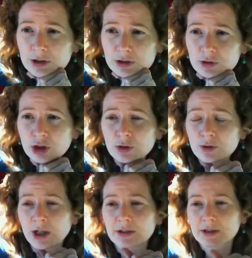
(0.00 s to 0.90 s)
so
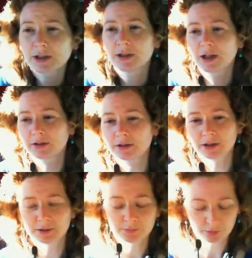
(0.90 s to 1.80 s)
showcase, I can add an
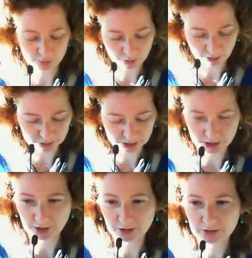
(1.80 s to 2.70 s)
item from a website.